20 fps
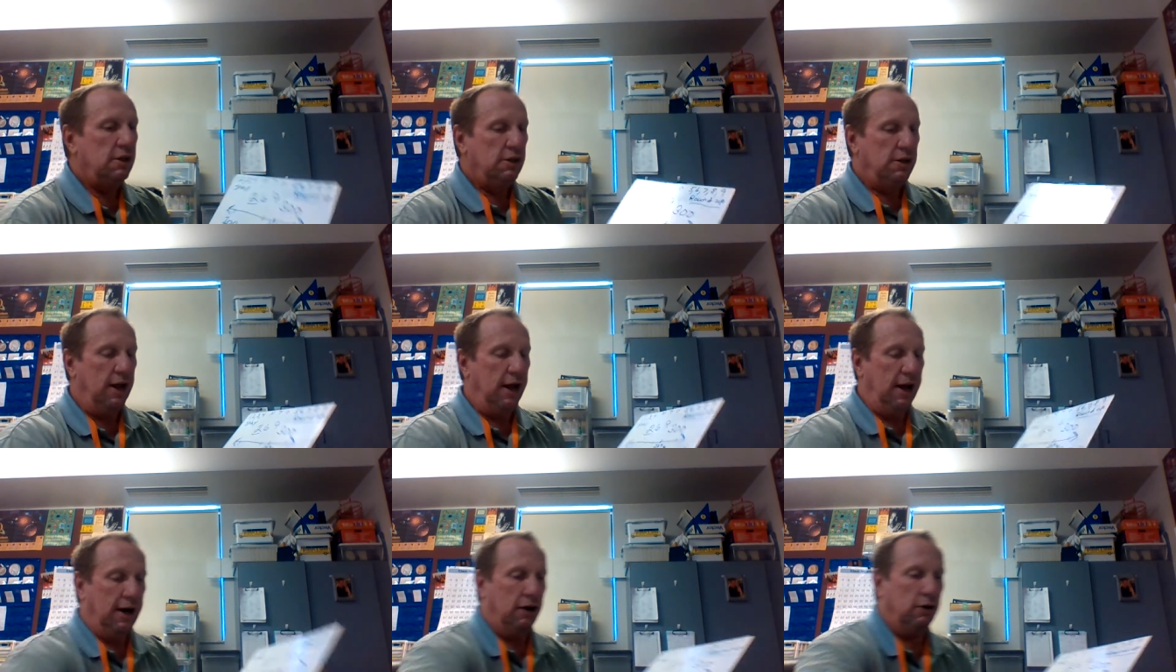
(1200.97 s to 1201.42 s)

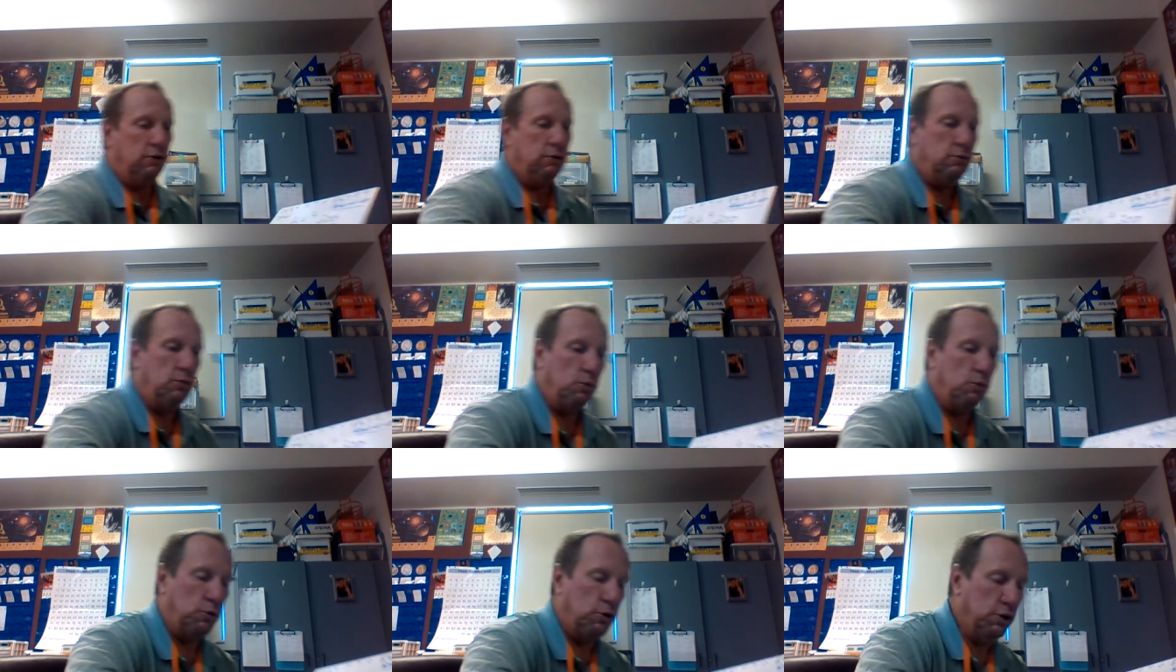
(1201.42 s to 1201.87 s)
Now,
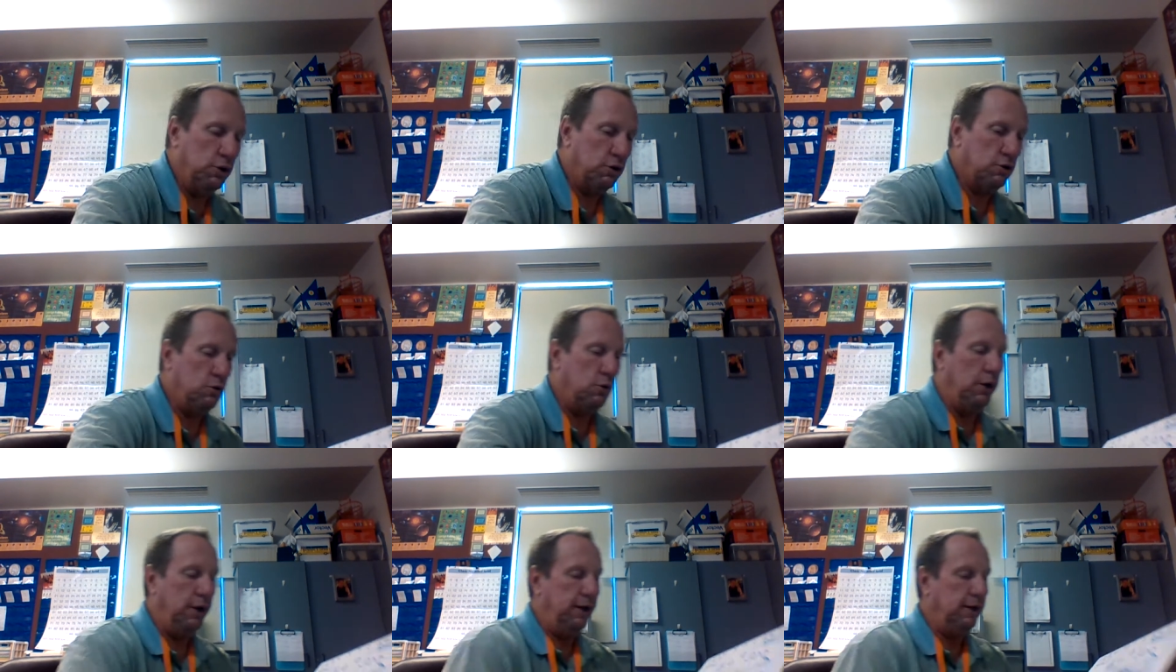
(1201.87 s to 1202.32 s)
real
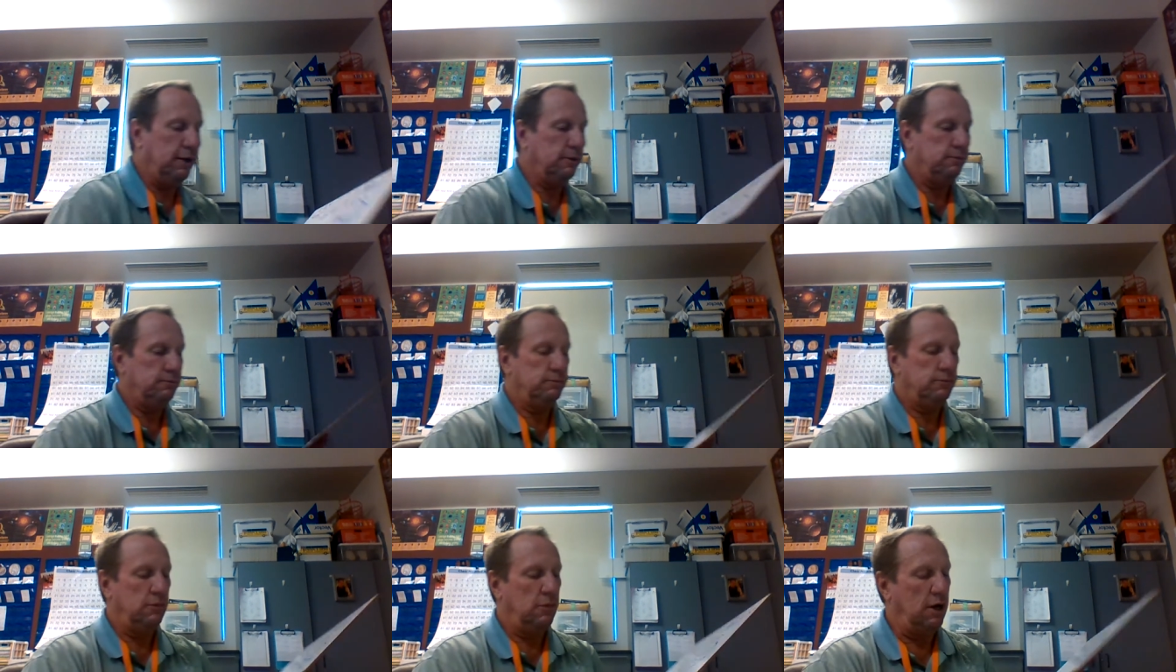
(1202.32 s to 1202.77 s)
quick,
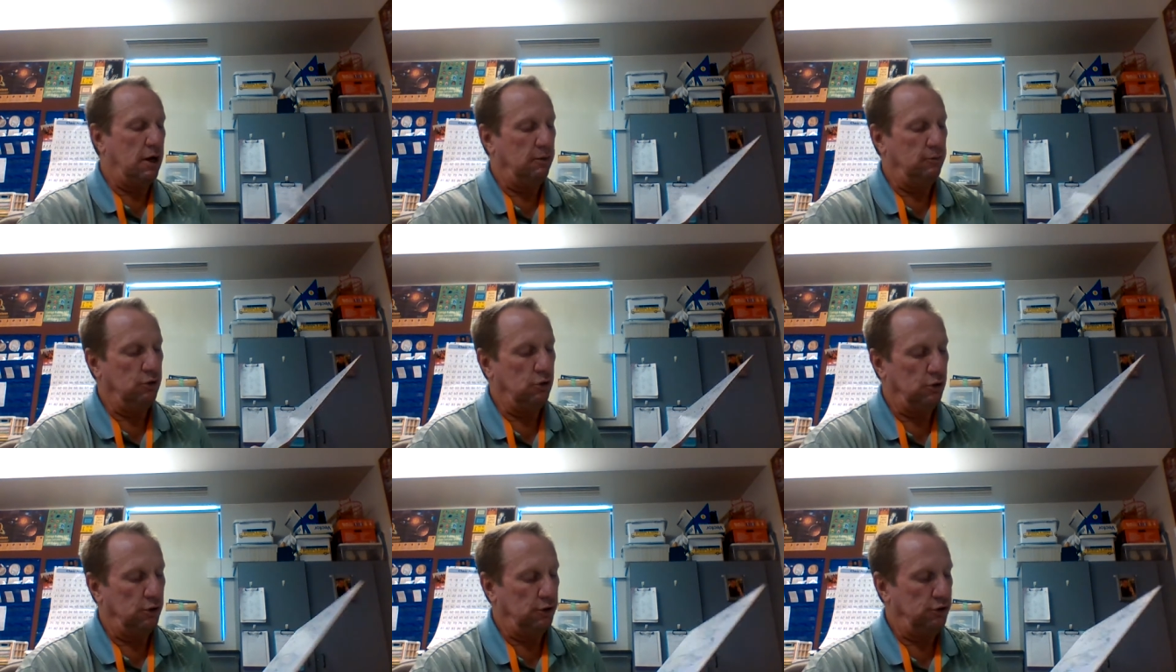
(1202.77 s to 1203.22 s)

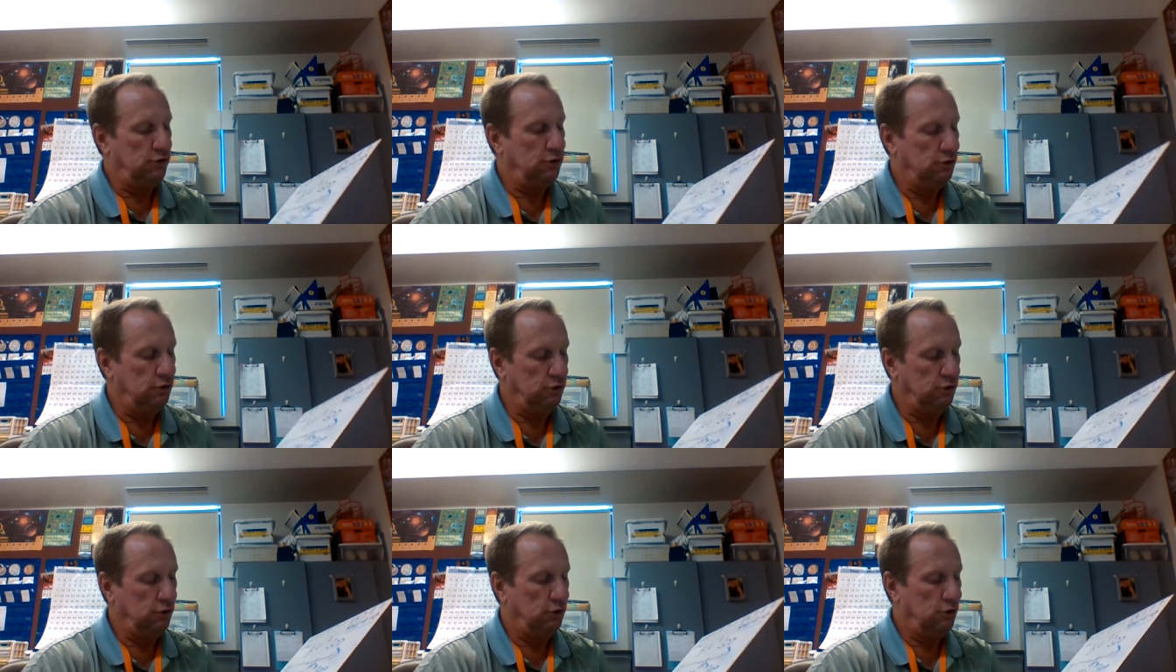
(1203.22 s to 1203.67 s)
I'm going
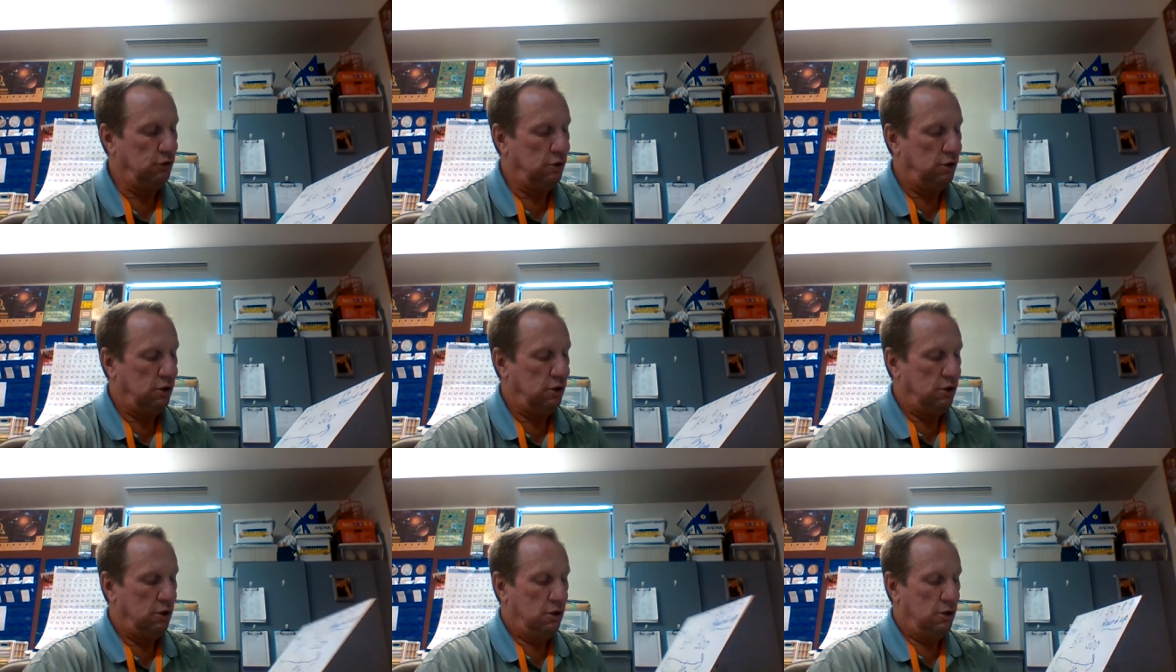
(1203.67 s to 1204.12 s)
to
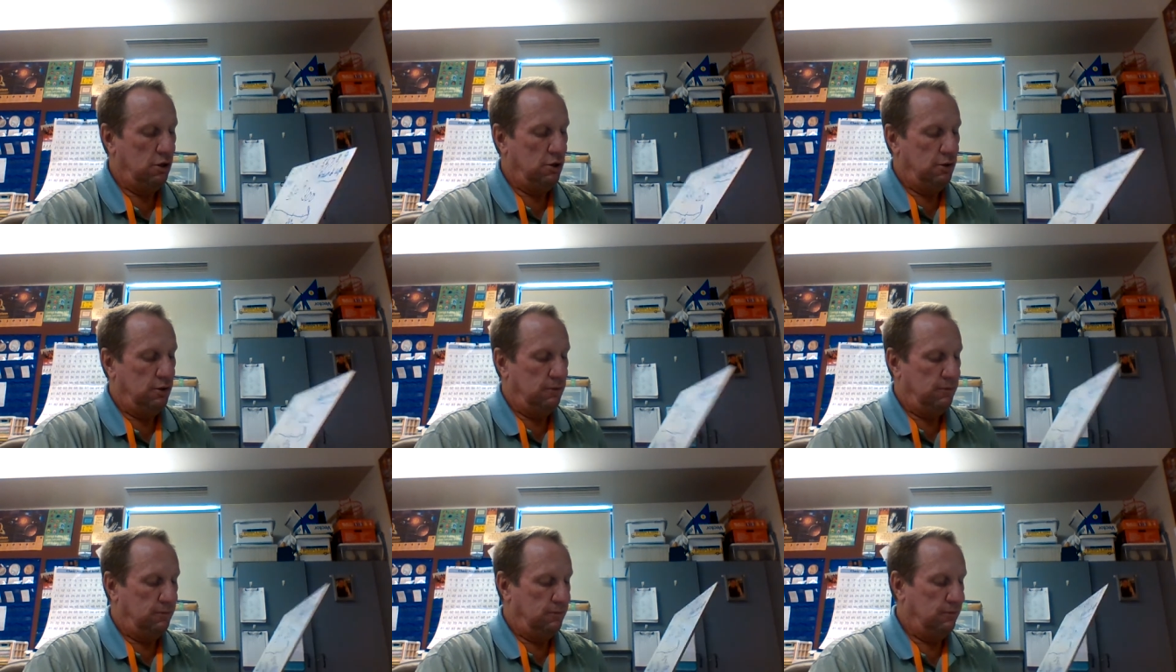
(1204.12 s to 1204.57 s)

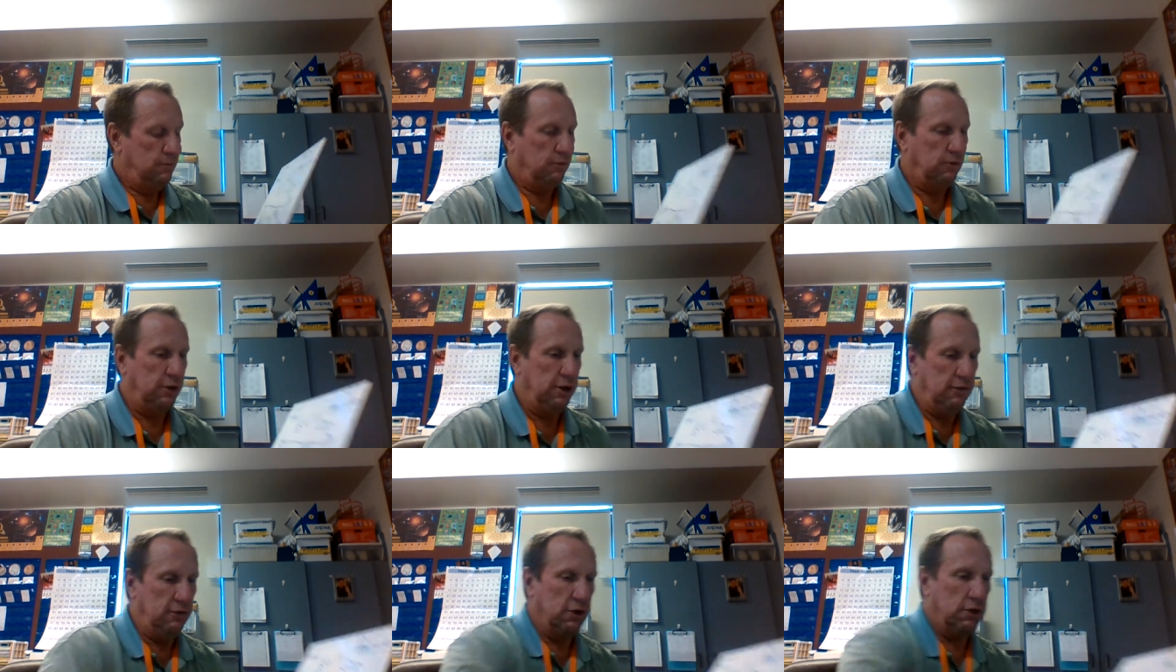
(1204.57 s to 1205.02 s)

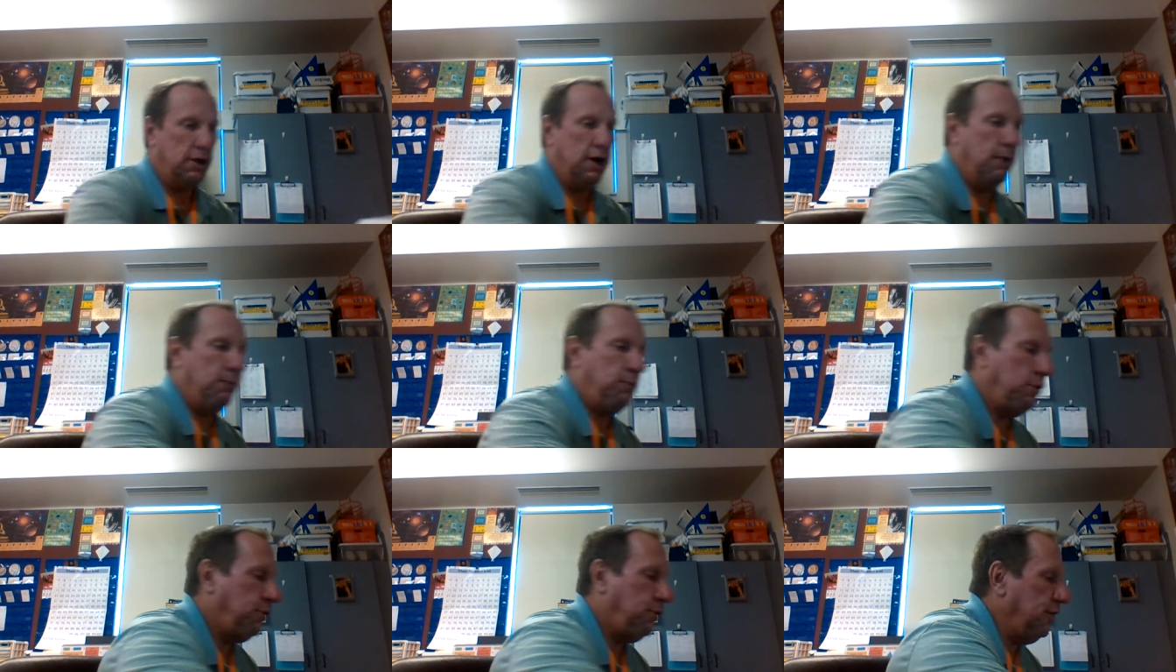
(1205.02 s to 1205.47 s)
leave a
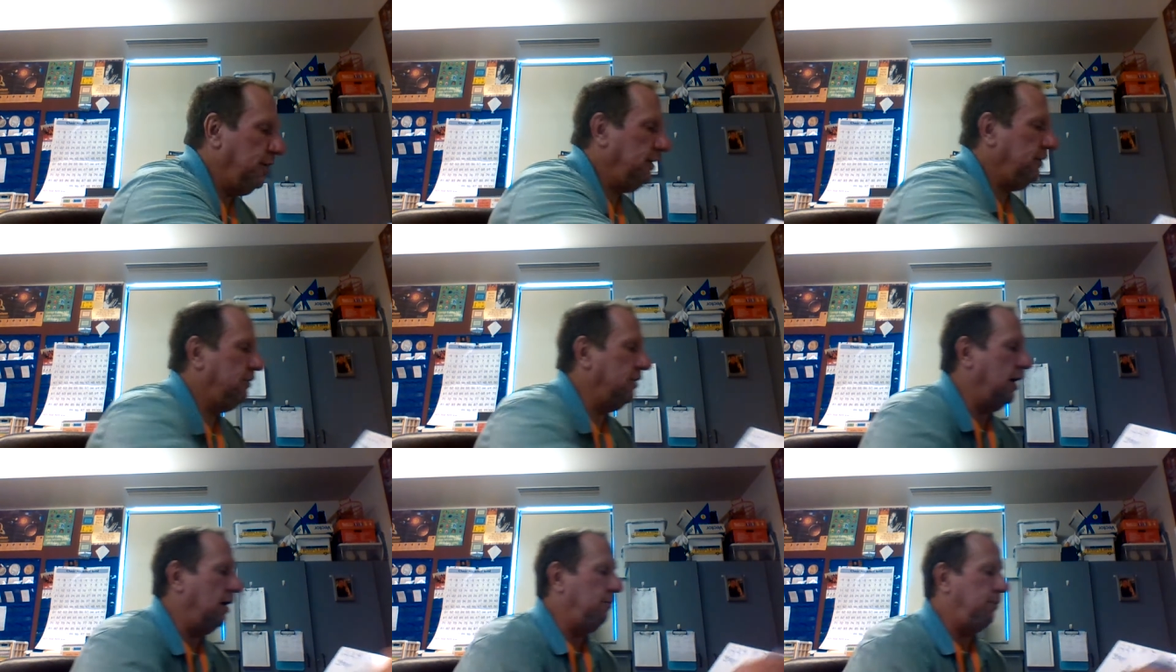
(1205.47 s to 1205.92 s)
couple
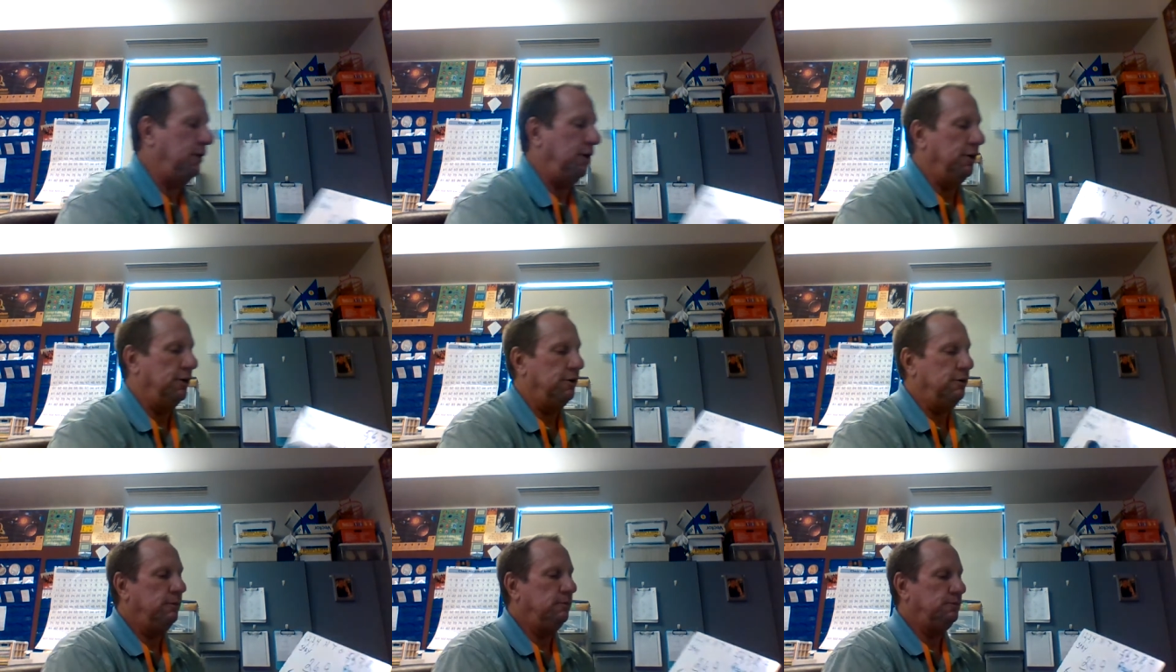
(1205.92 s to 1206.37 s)
things up
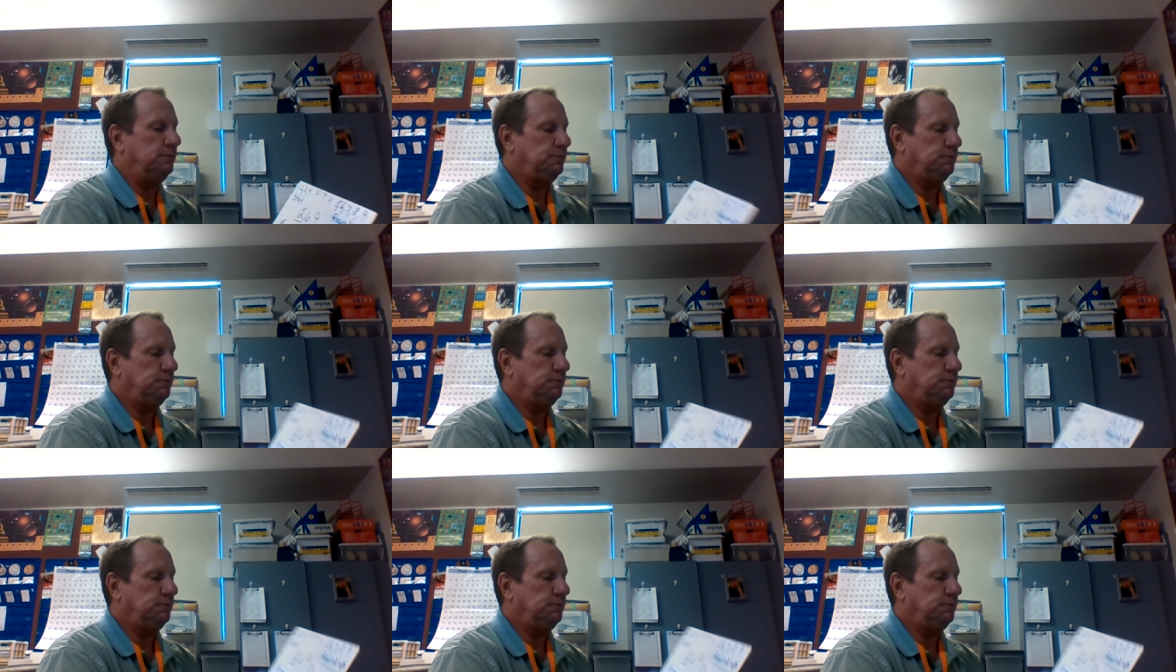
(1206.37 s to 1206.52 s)
here,